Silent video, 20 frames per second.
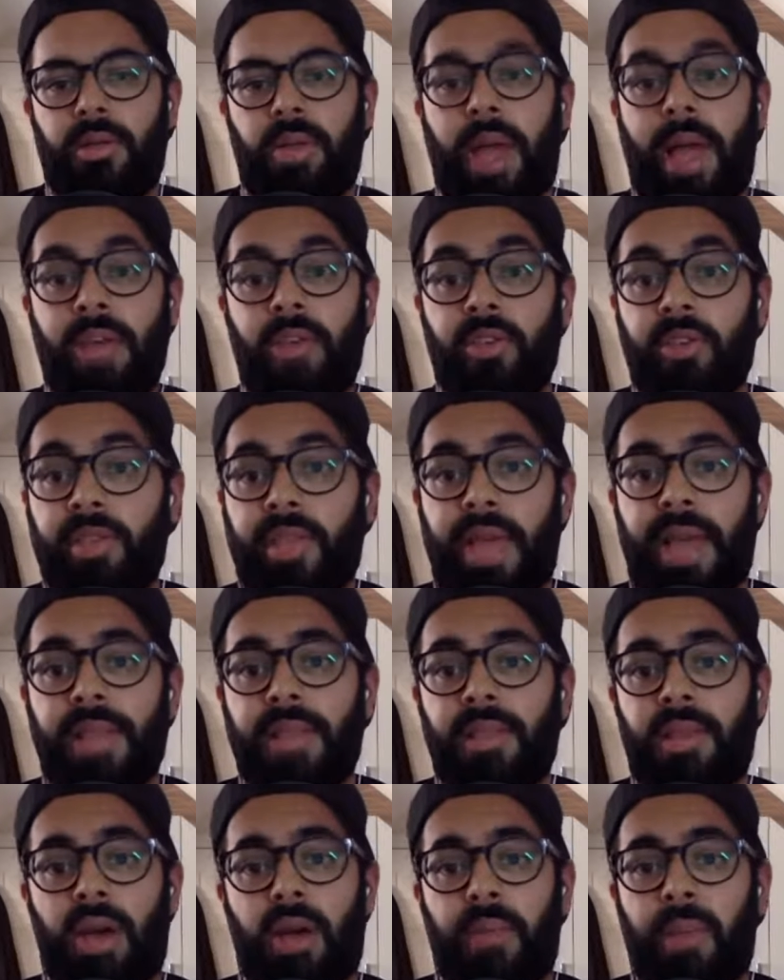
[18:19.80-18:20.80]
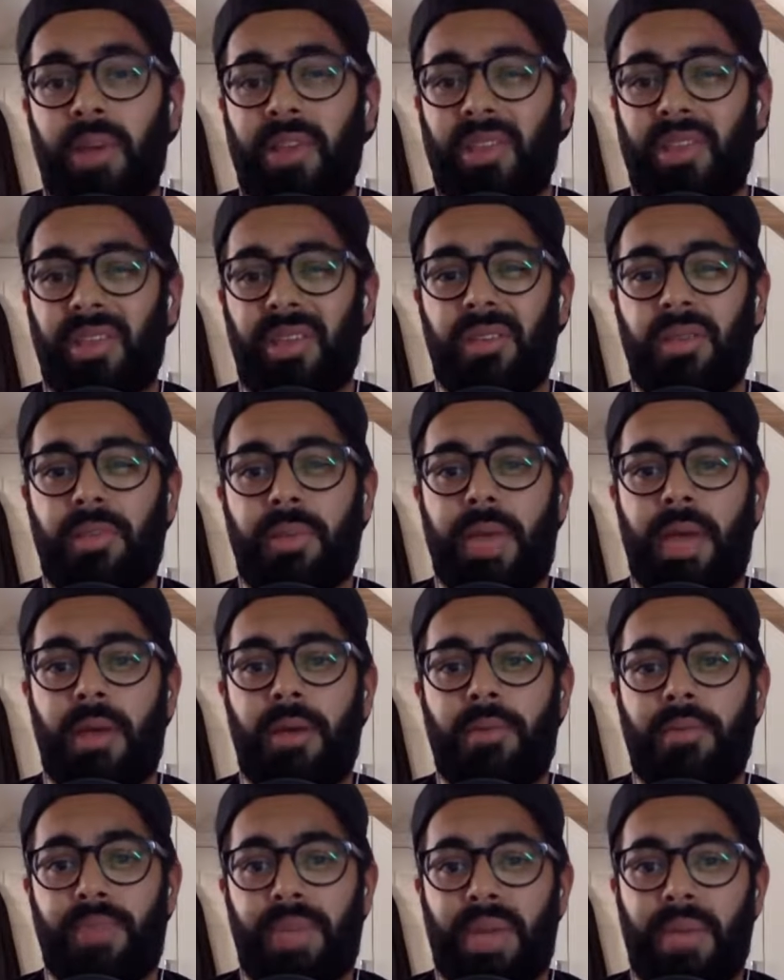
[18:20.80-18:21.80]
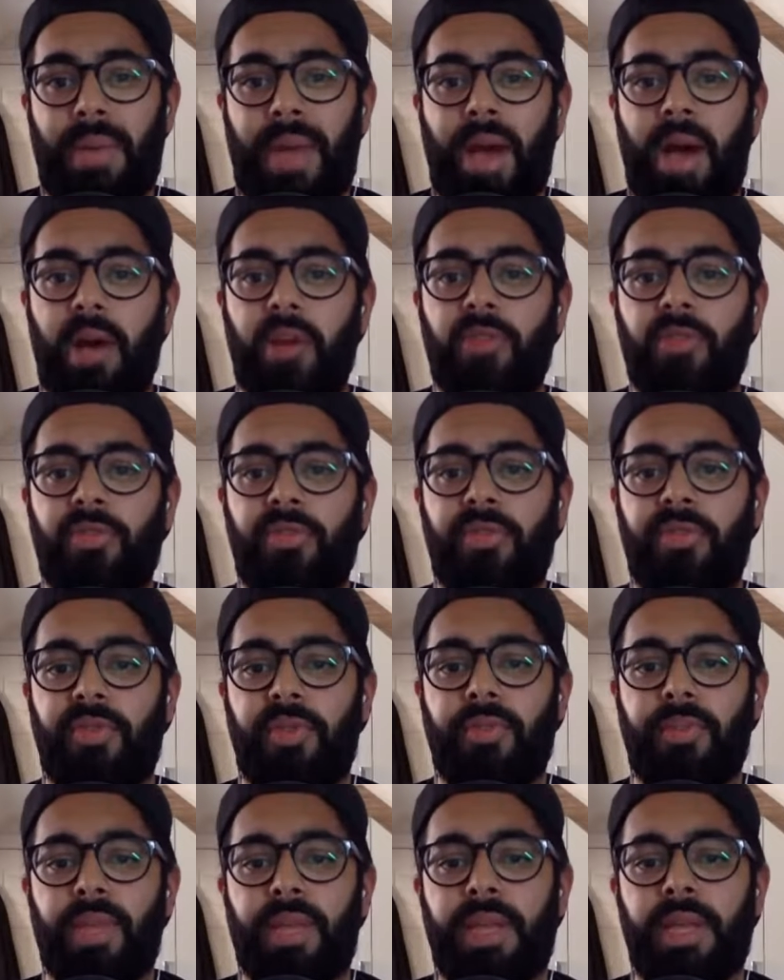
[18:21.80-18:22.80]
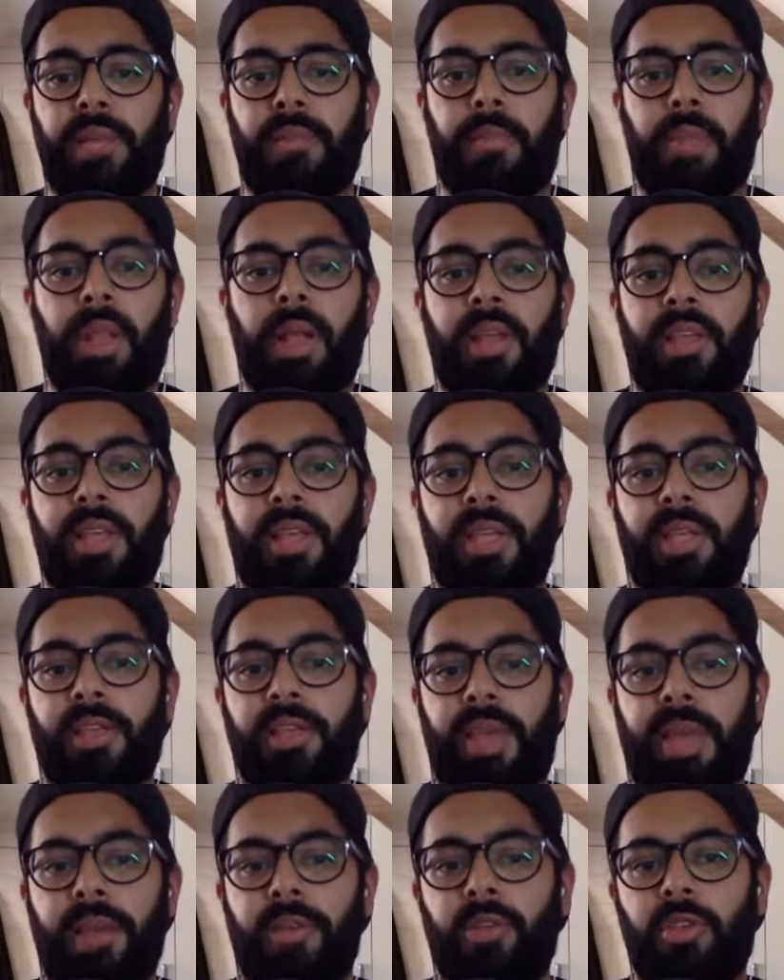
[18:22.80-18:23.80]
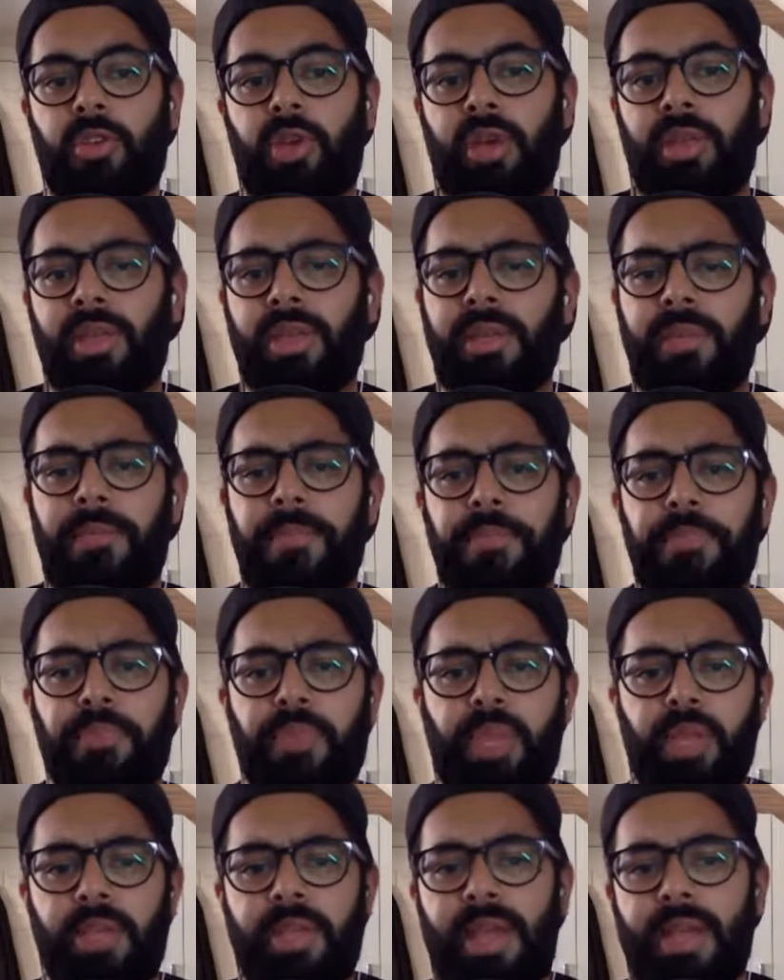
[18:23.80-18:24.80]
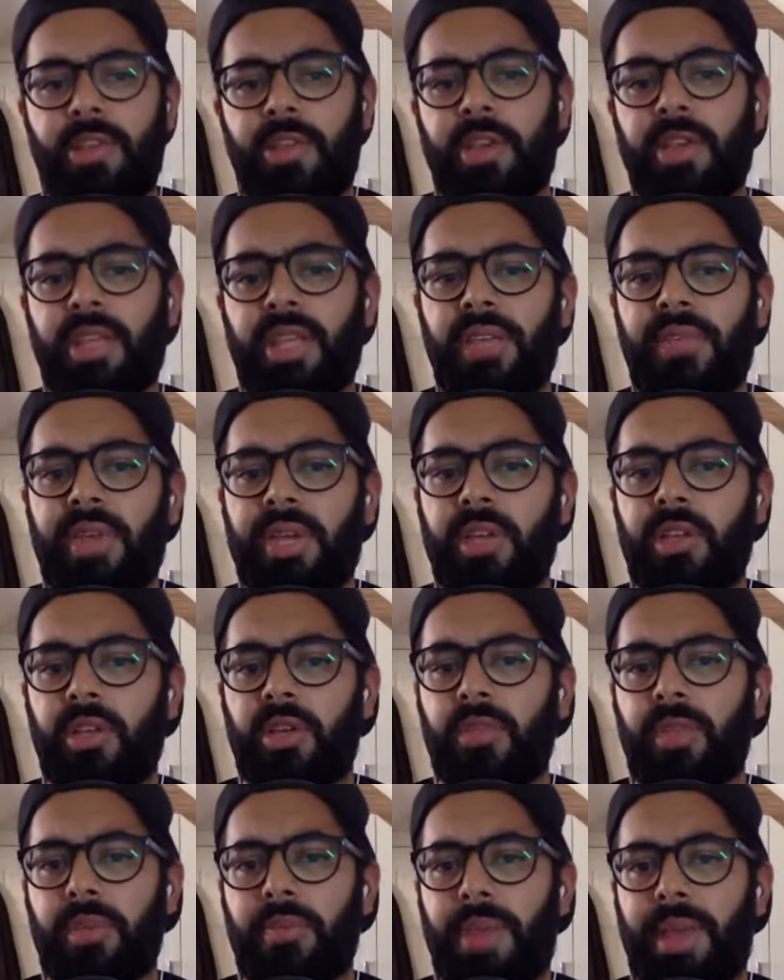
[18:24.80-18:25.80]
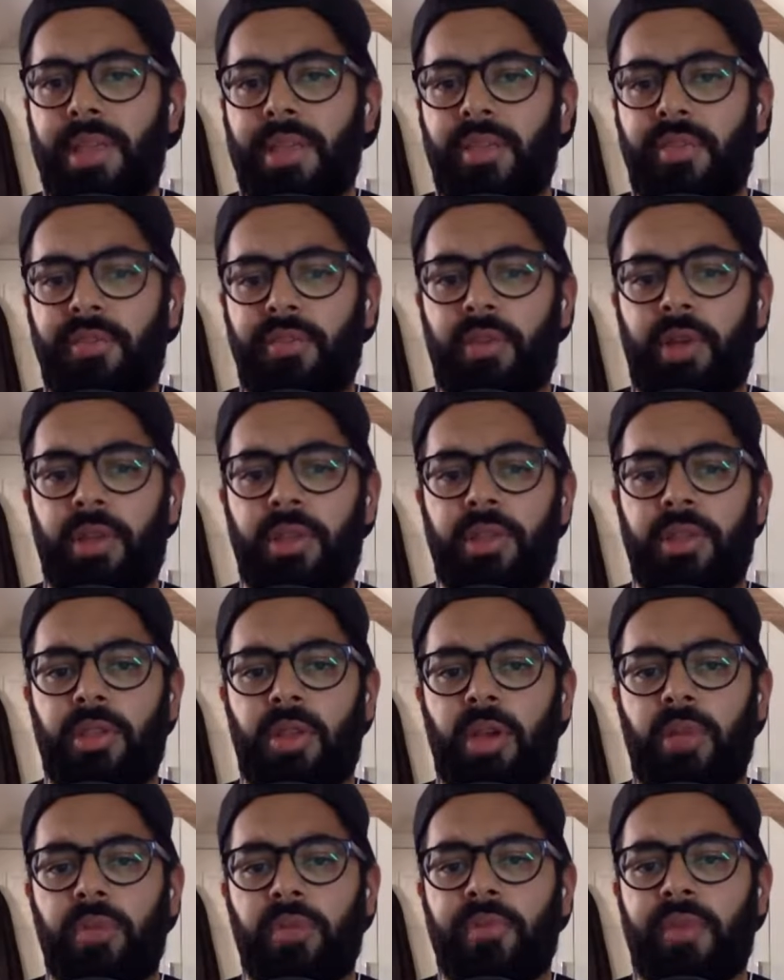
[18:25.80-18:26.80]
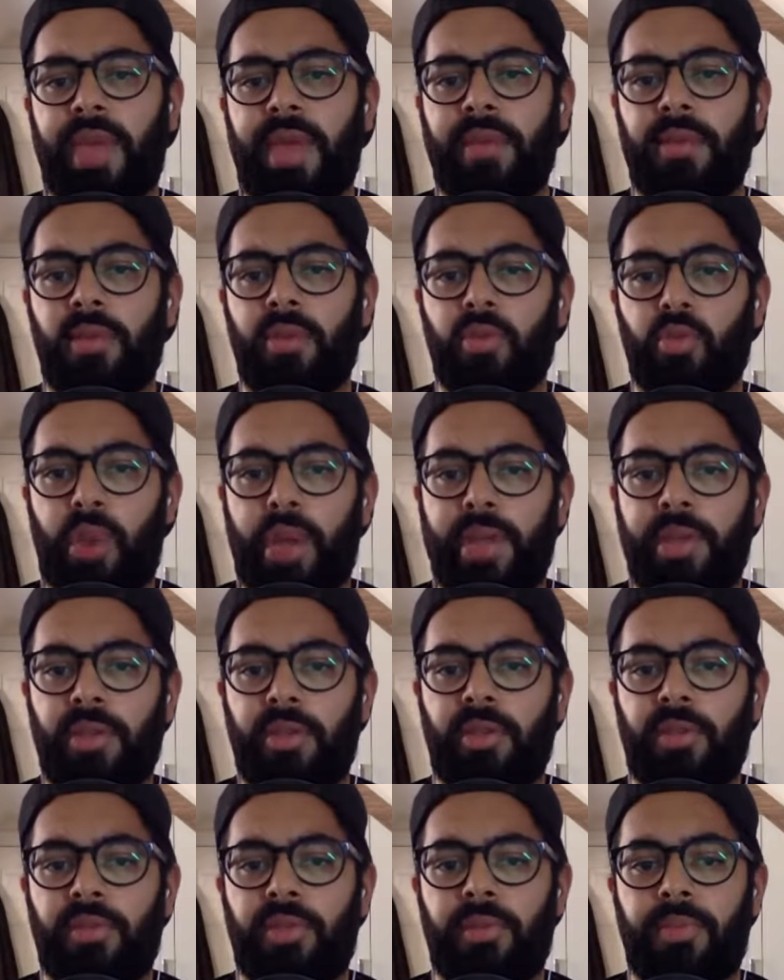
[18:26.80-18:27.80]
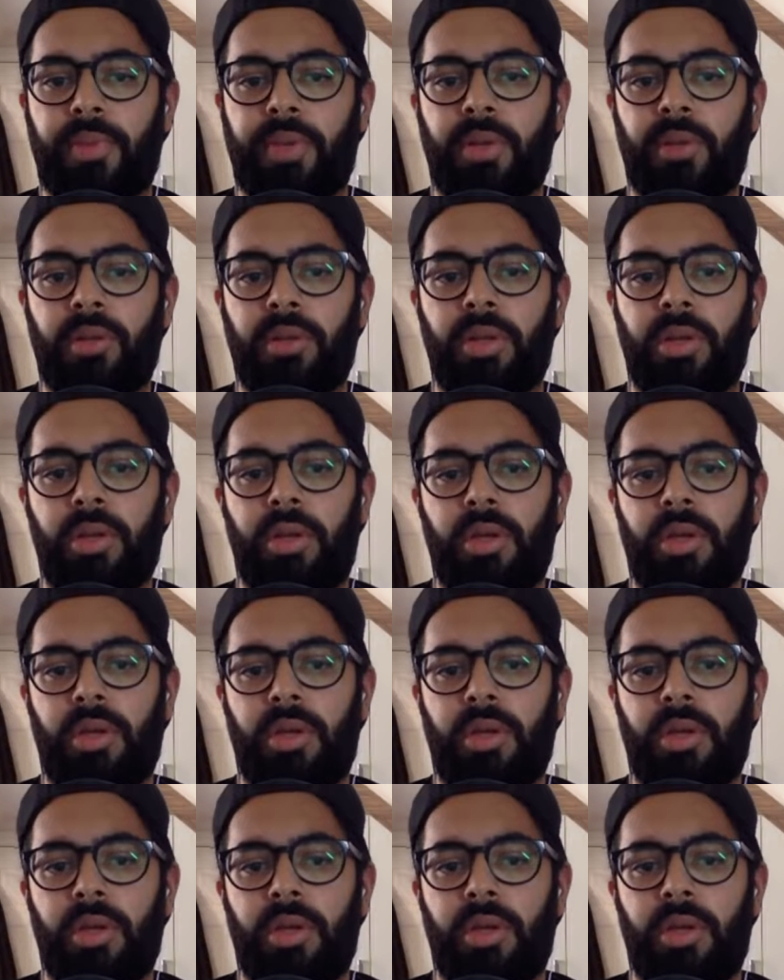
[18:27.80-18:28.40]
as you said, our budget seems to be about 150 million plus any sales. So I think Sanchez leaving is going to be massive for us in terms of getting those wages off the bill.